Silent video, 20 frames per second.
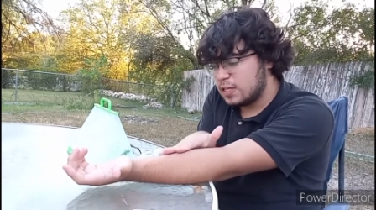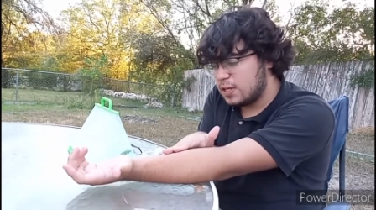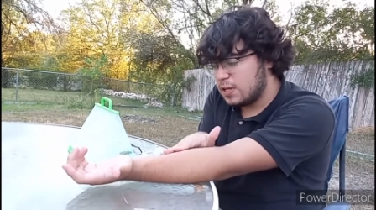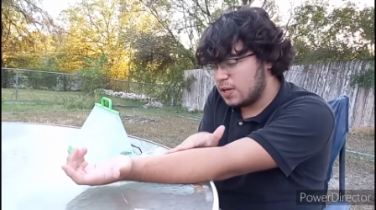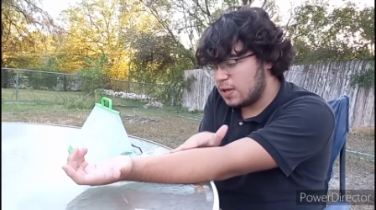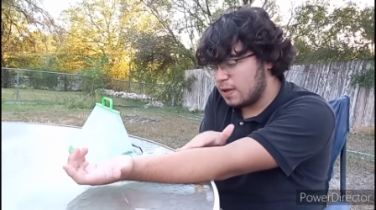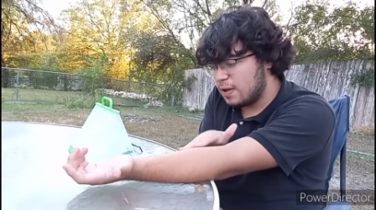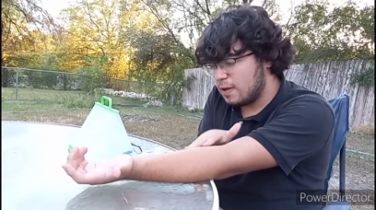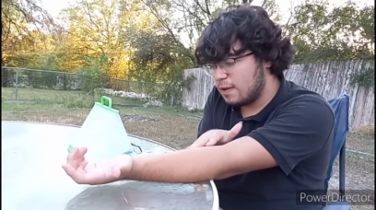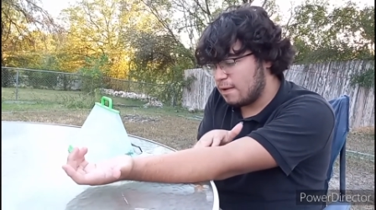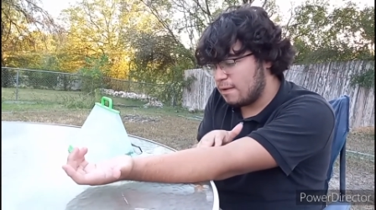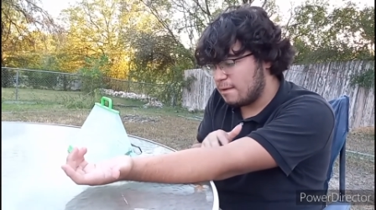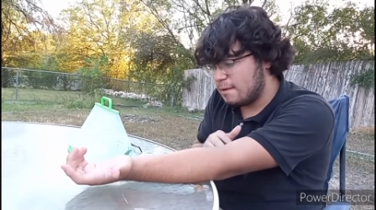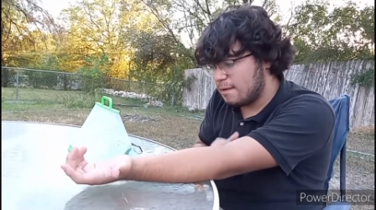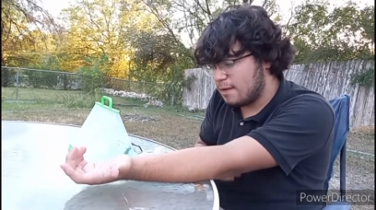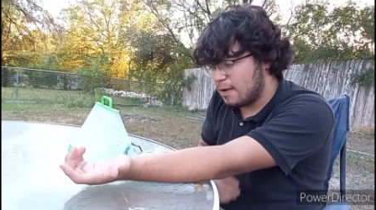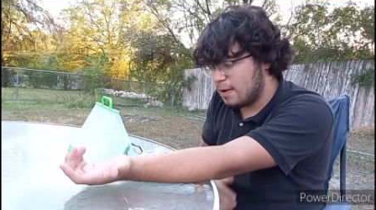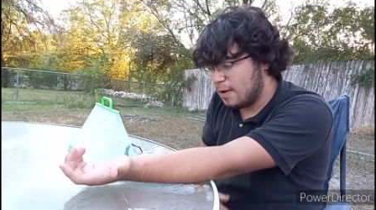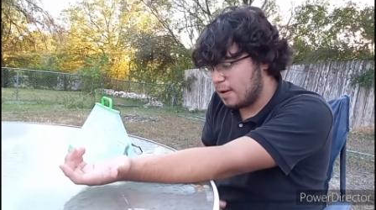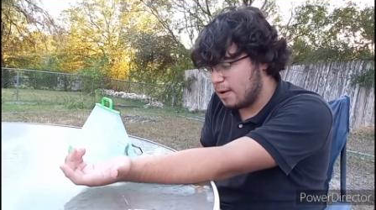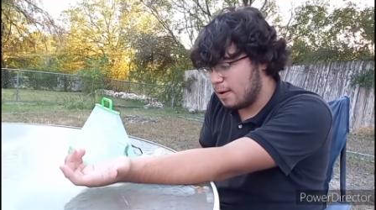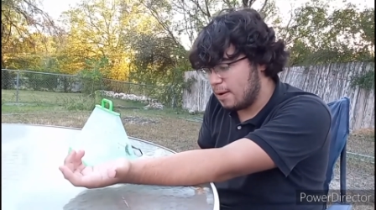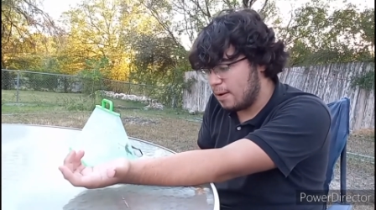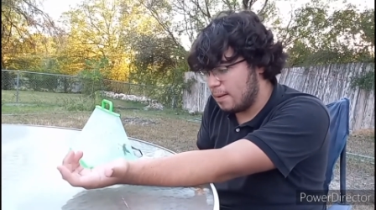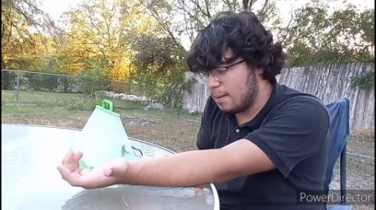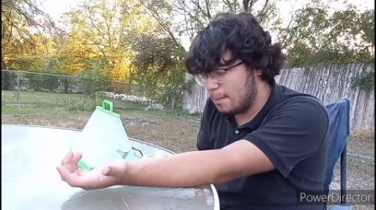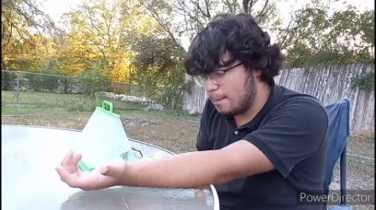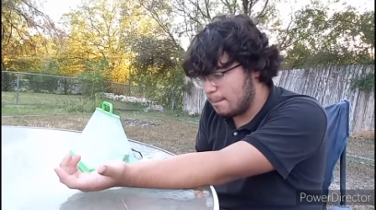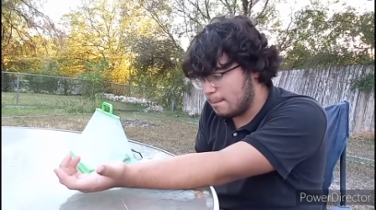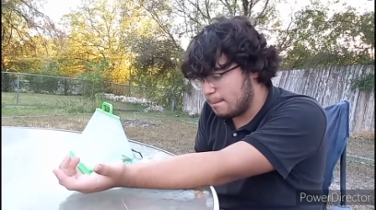Yeah
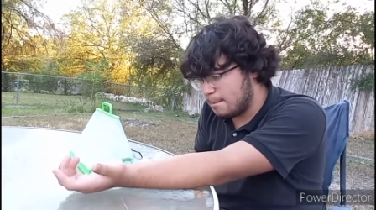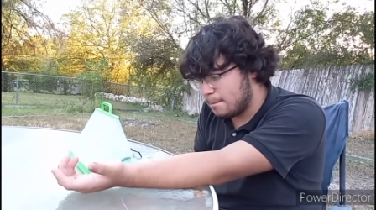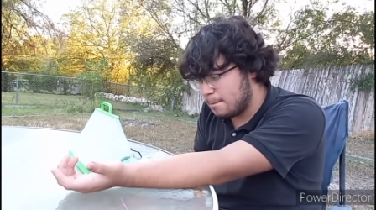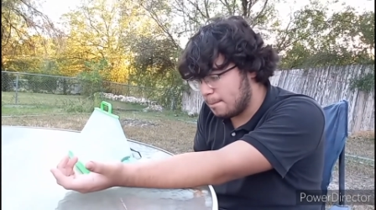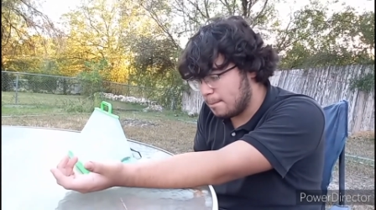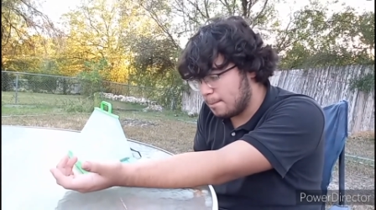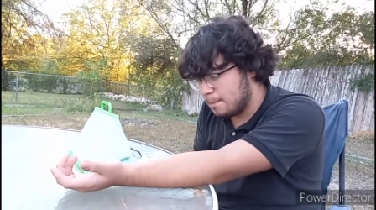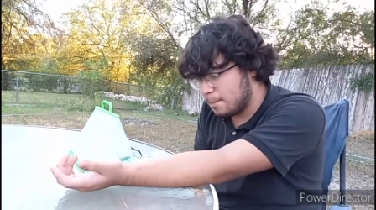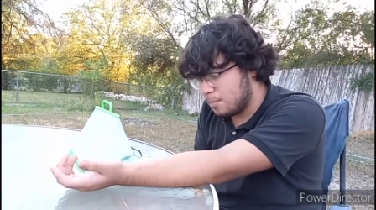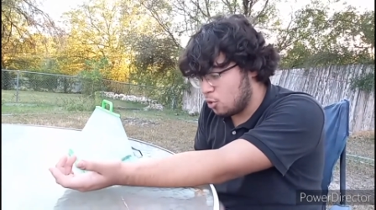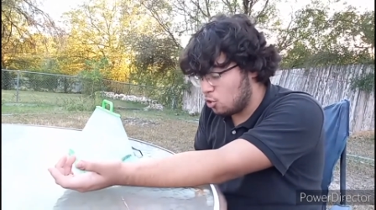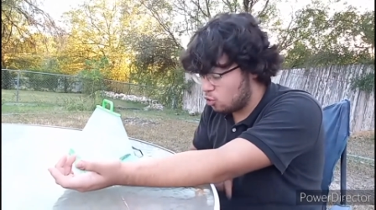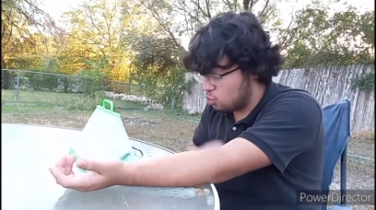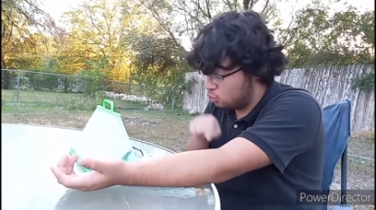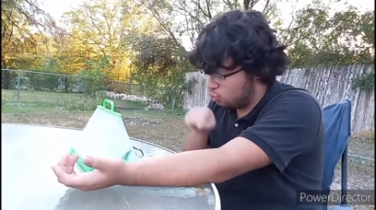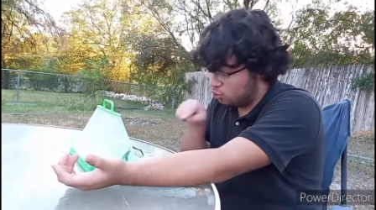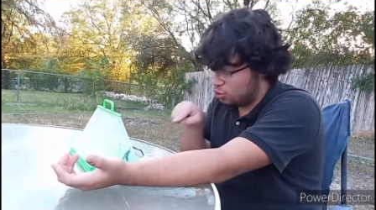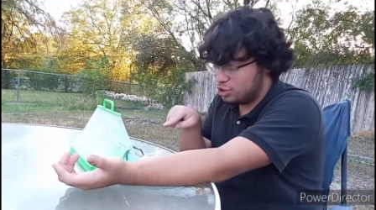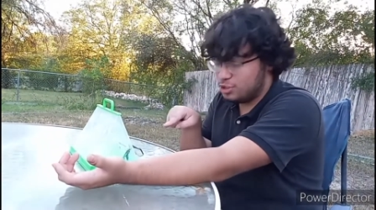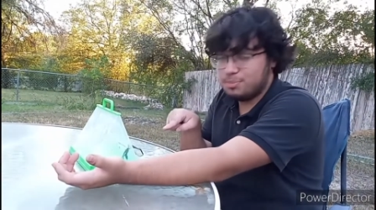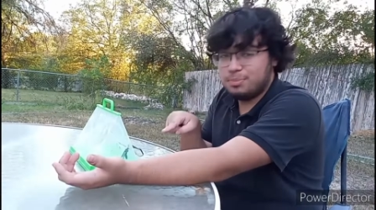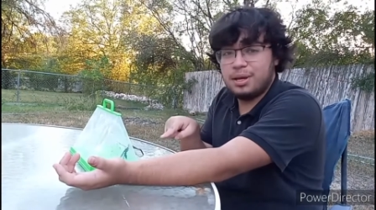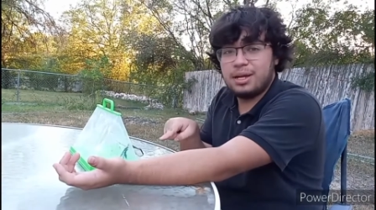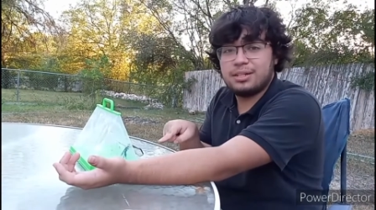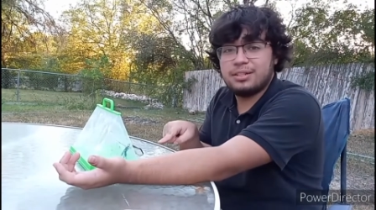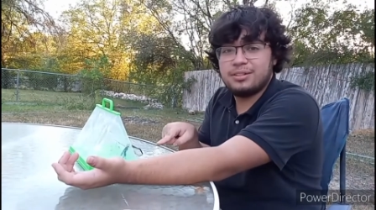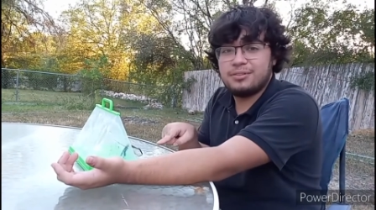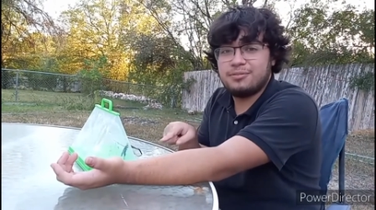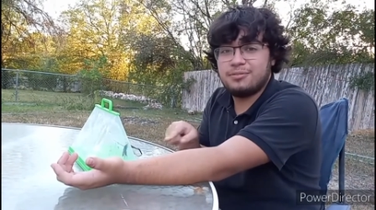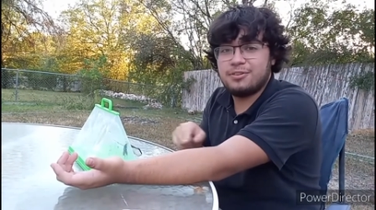um,
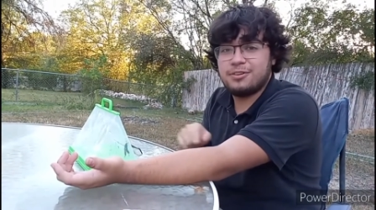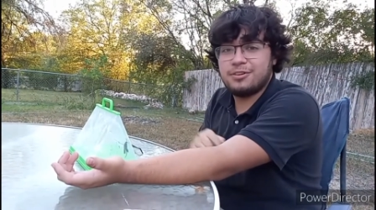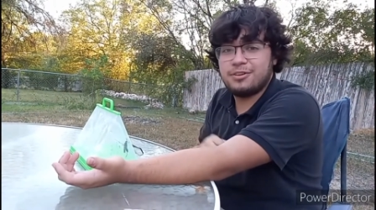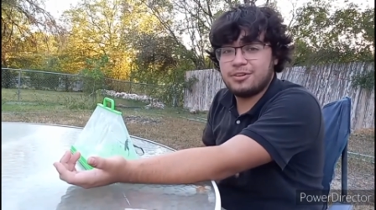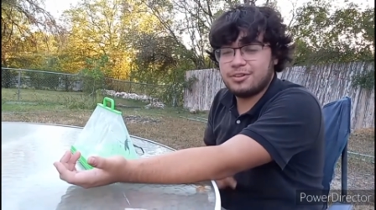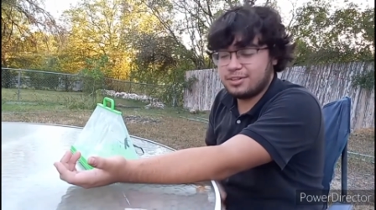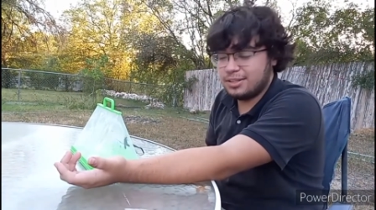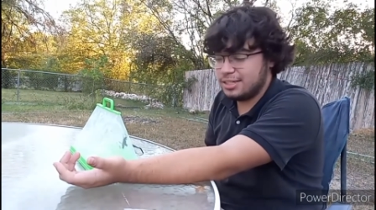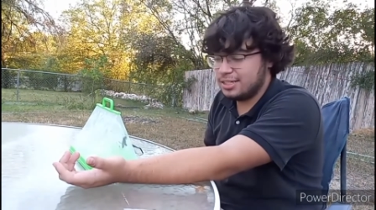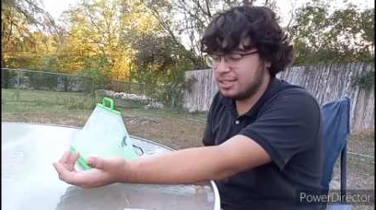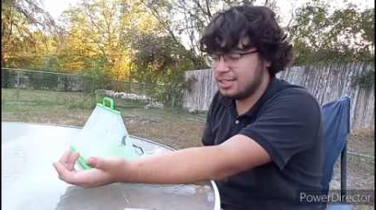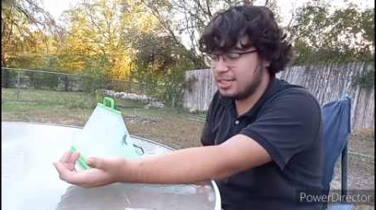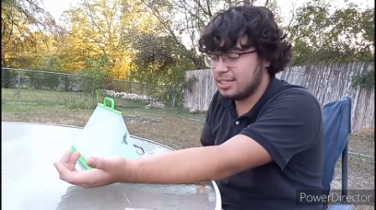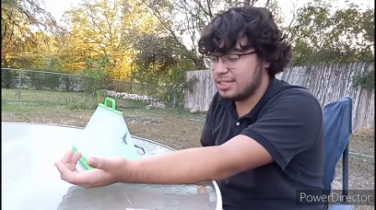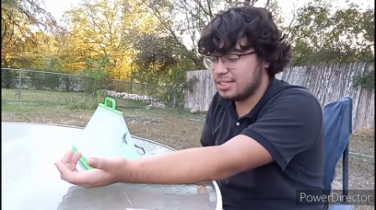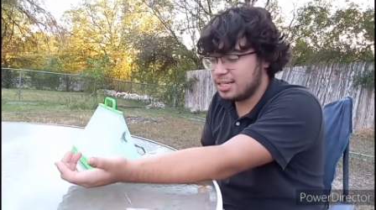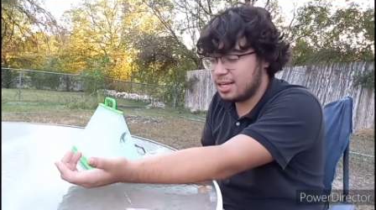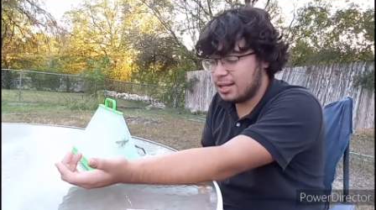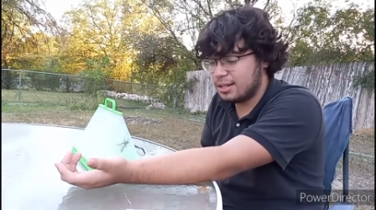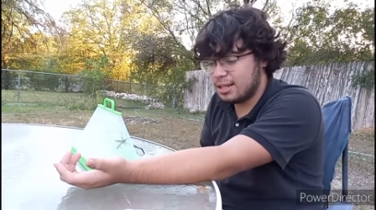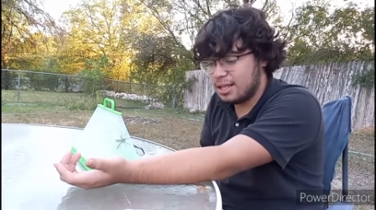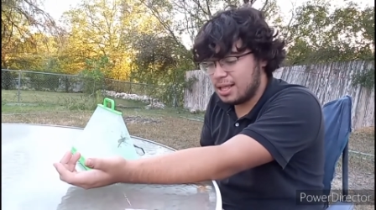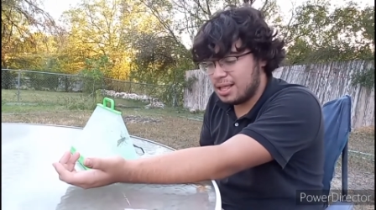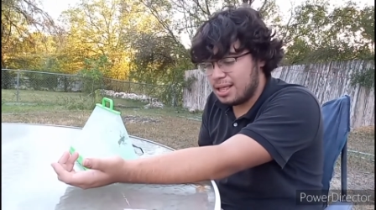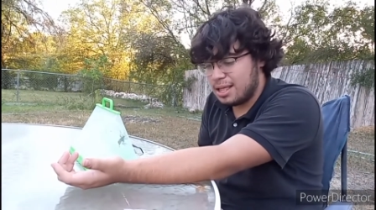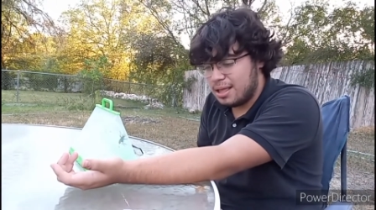respect for this insect.